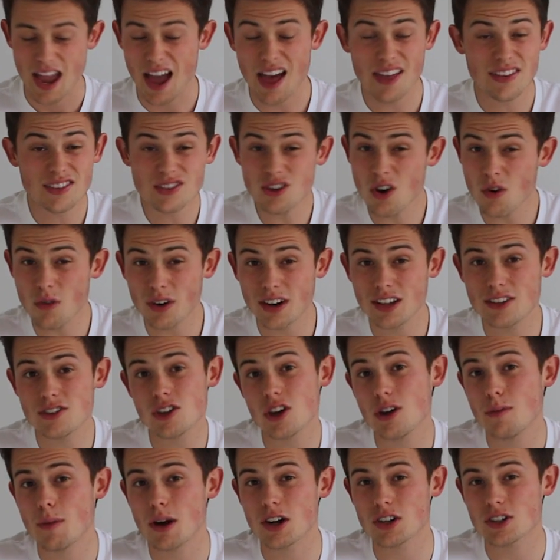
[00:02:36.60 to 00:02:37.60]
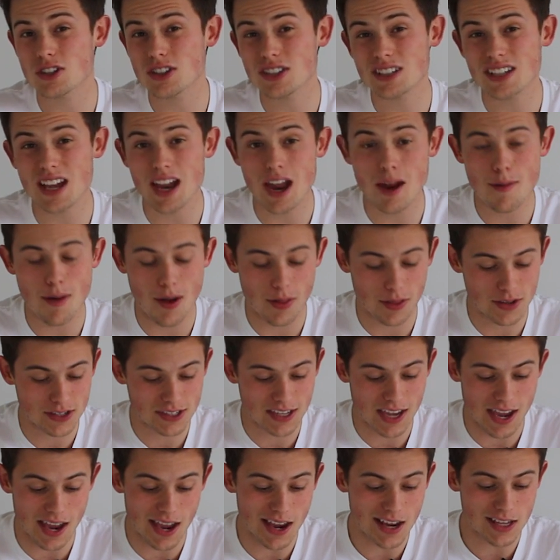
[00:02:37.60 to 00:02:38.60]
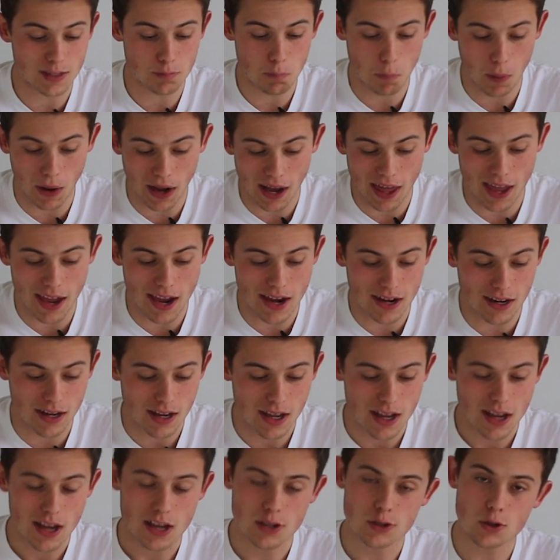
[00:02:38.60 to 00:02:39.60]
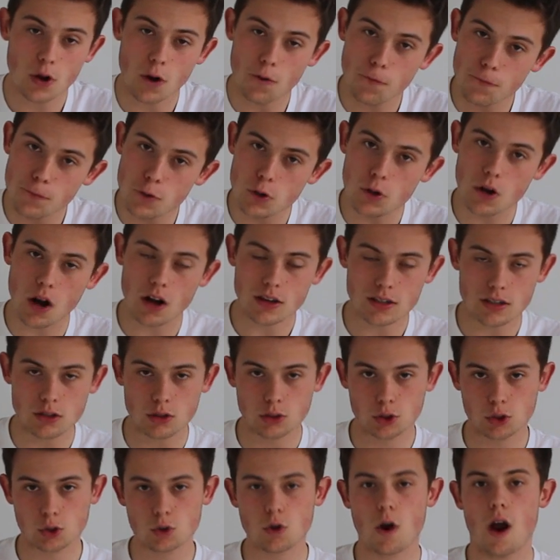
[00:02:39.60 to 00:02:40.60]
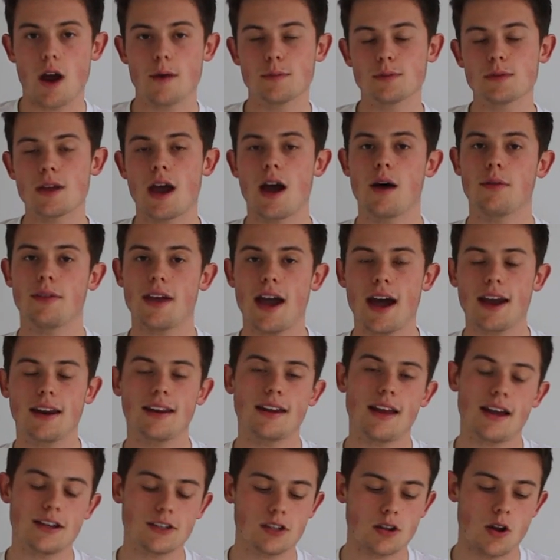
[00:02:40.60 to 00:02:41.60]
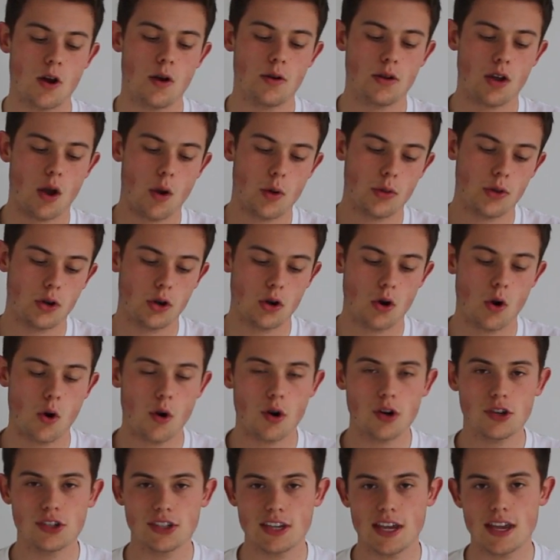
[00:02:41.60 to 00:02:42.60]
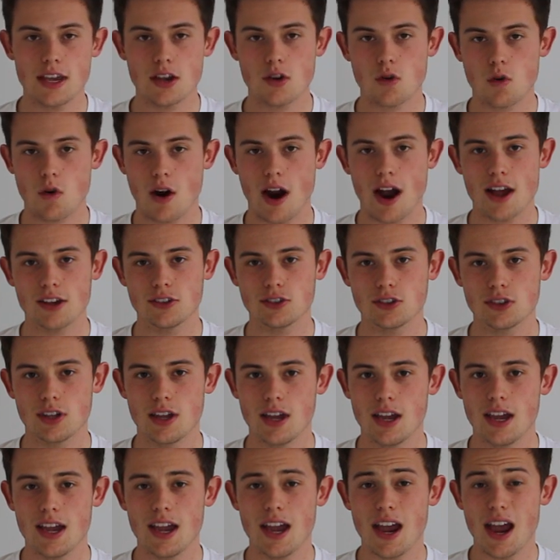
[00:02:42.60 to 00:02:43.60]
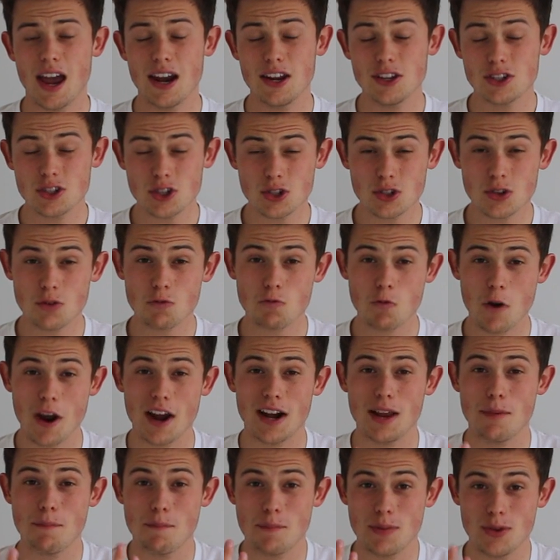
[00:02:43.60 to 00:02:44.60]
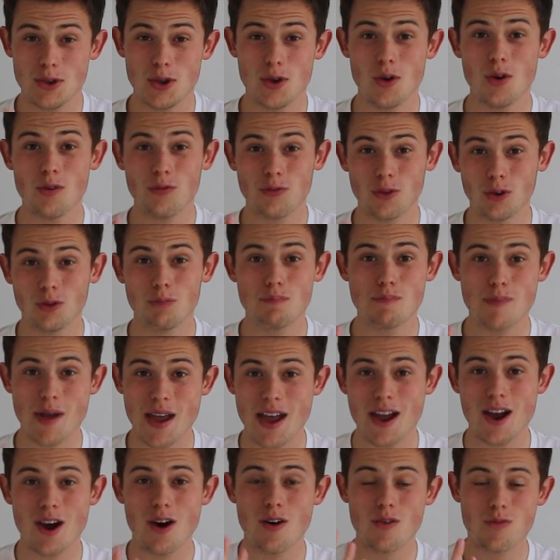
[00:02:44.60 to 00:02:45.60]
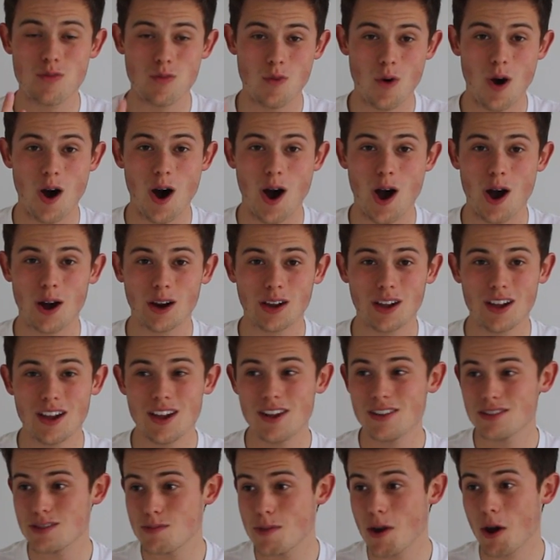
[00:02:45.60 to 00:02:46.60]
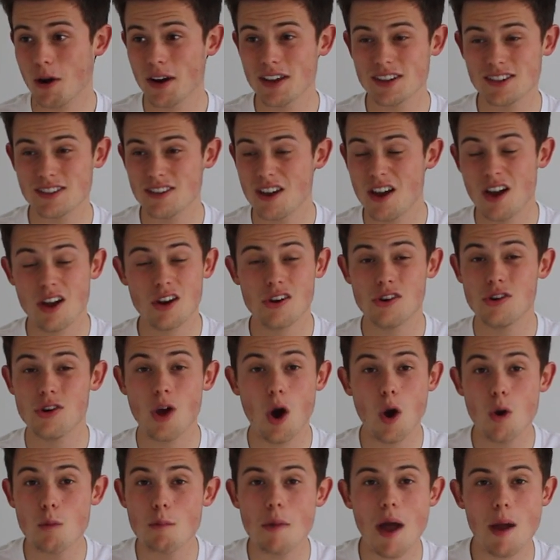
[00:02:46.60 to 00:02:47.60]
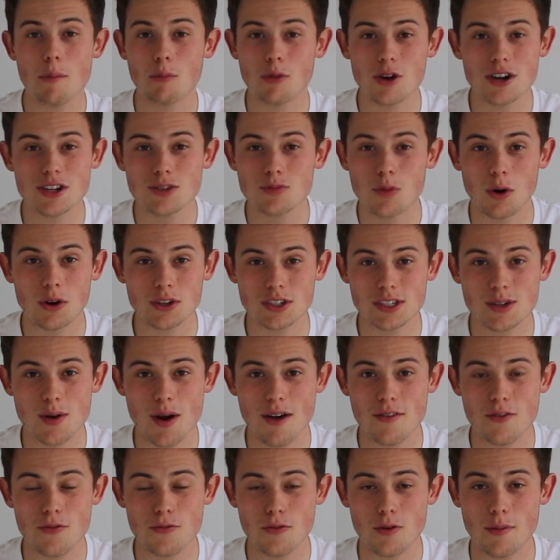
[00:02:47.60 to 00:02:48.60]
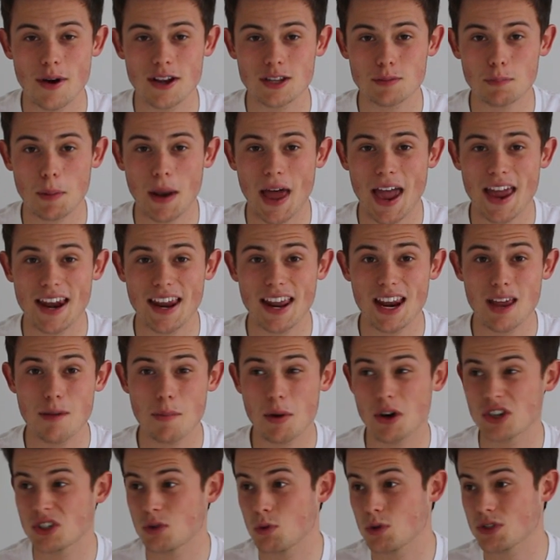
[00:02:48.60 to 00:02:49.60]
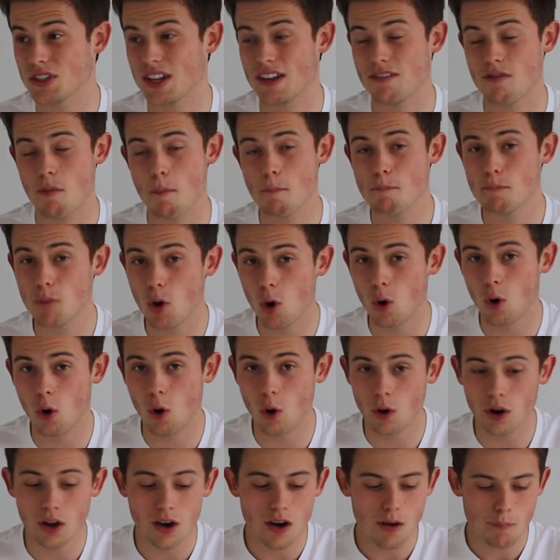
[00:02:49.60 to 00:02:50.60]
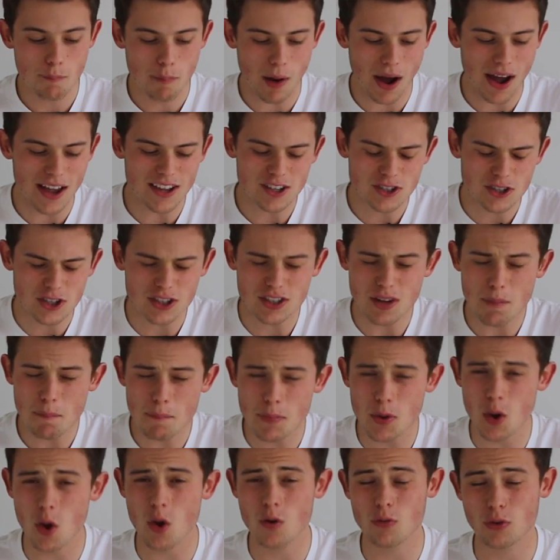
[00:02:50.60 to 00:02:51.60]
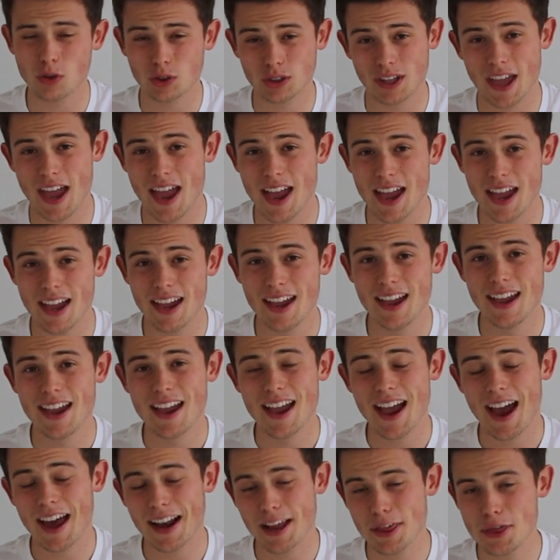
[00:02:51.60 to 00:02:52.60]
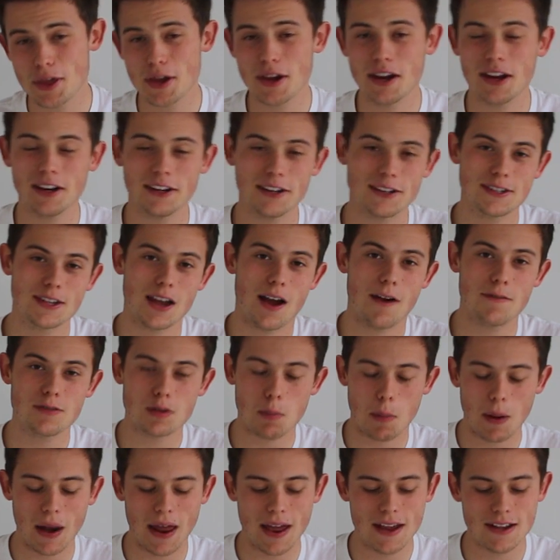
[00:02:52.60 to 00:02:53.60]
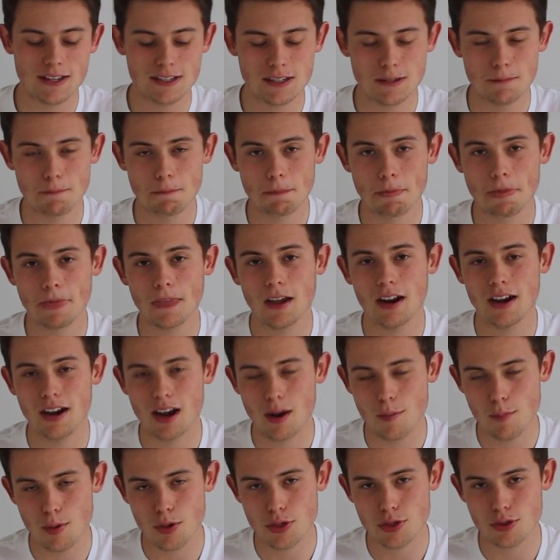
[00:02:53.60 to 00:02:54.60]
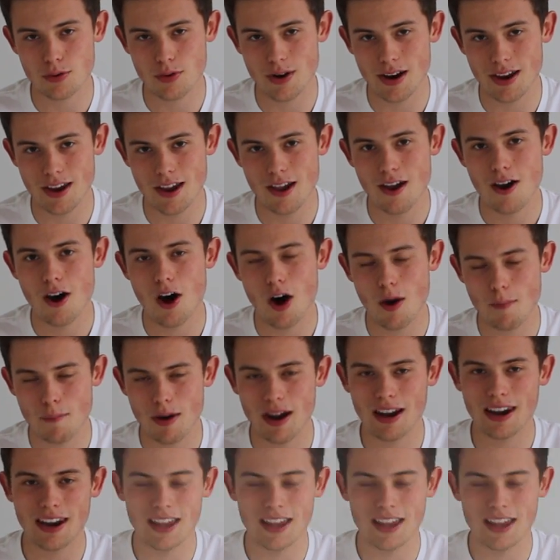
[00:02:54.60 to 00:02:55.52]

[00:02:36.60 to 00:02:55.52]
And there's not really too much to say about this kit. It's plain, it's got a few nice little stripes down the Adidas logo and the Norwich City crest. And it's just a really beautiful bit of work. To be honest, no memories whatsoever from us playing in it because I wasn't even born, but it's just a beautiful kit and I think it deserves a place at number three on my